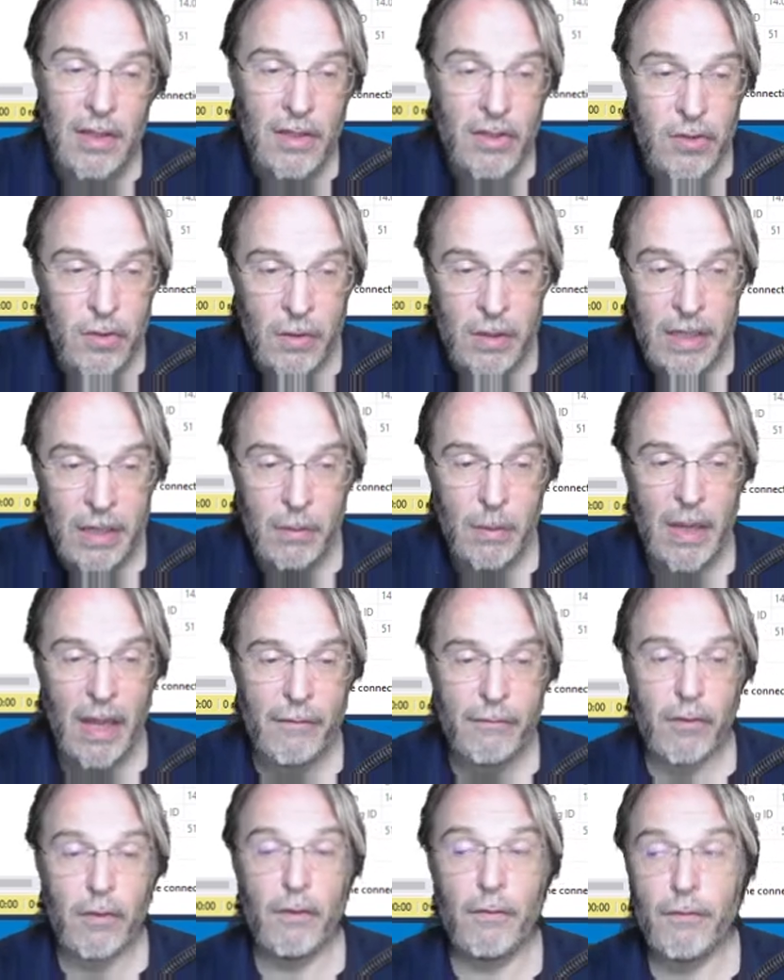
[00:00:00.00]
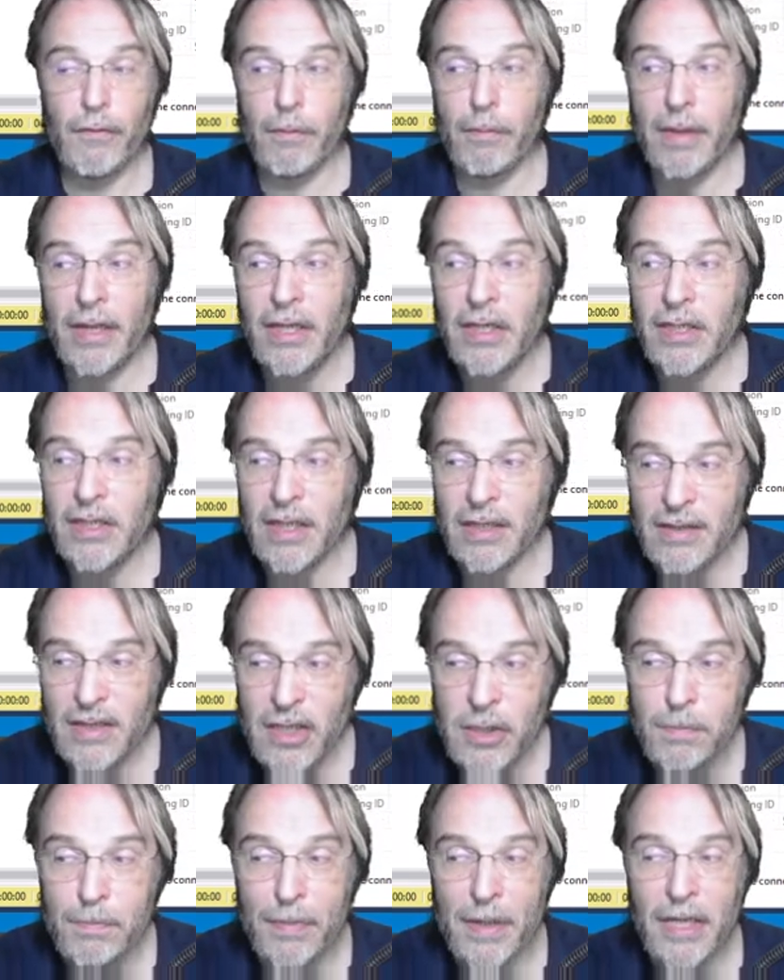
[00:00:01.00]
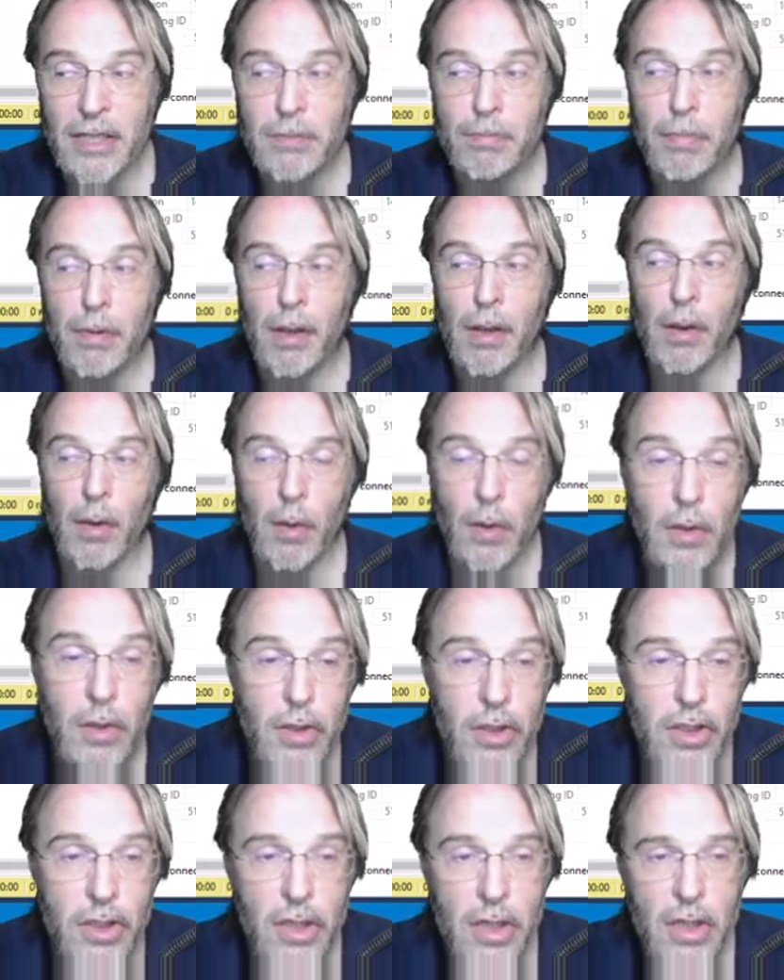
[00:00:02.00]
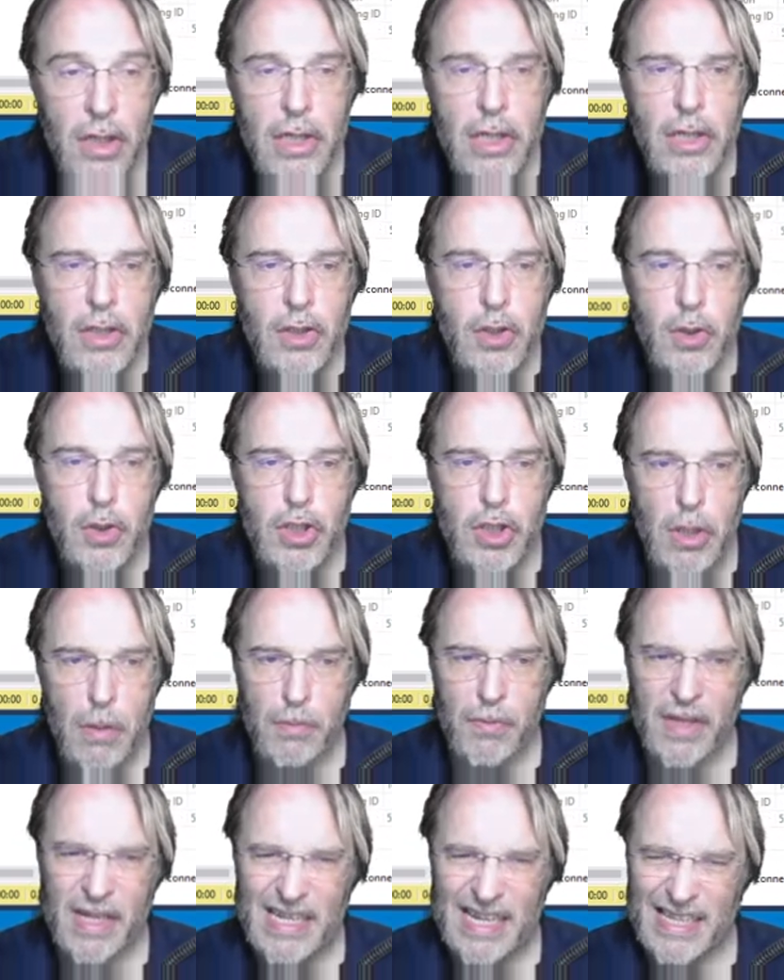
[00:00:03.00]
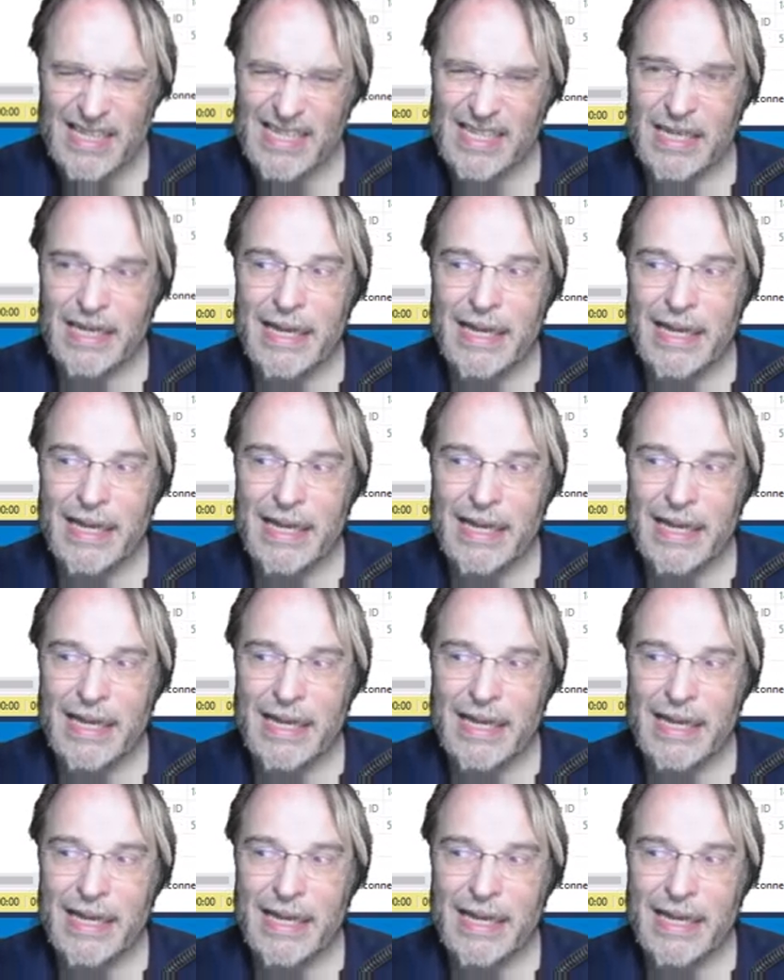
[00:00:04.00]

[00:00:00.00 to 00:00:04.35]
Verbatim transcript: So here we have a confirmation that this page belongs to something that is an